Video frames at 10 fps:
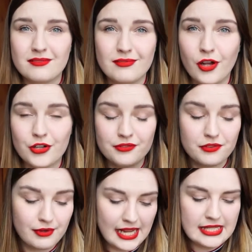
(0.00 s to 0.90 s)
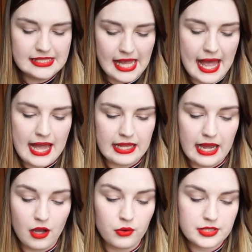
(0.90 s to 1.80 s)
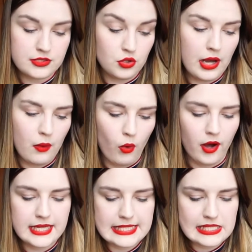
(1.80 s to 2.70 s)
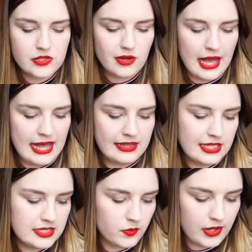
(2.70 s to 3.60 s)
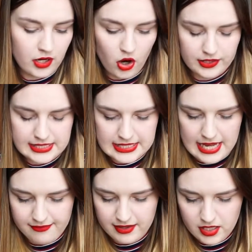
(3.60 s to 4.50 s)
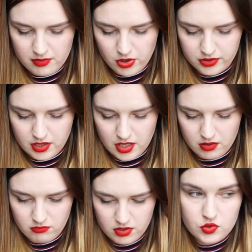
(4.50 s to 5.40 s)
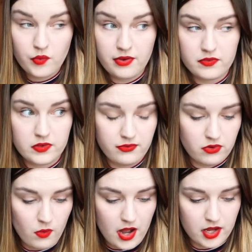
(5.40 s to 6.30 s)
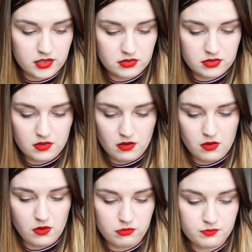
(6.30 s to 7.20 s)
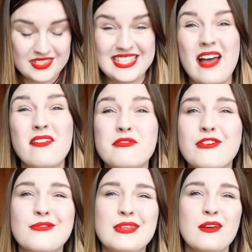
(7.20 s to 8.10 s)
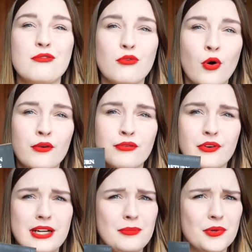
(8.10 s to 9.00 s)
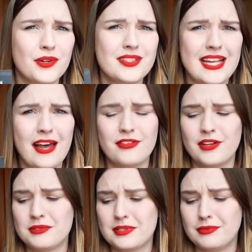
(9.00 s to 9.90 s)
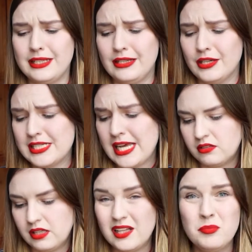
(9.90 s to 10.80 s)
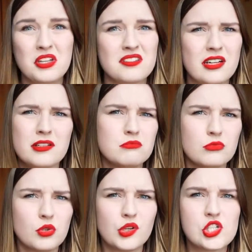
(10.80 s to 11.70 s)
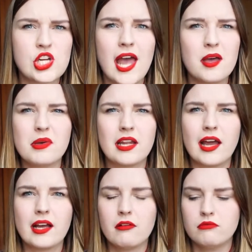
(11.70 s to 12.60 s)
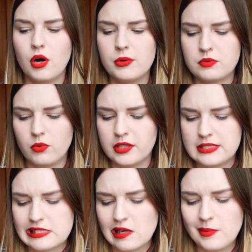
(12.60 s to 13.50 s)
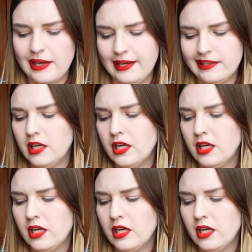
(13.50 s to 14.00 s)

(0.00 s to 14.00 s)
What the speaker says: Lord of the Rings and I always knew I wanted to, and these were honestly, I think I bought them $2.50 for one, so $7.50 for 3 books. I thought it was a really good deal because they're in good shape and like I've always wanted some, and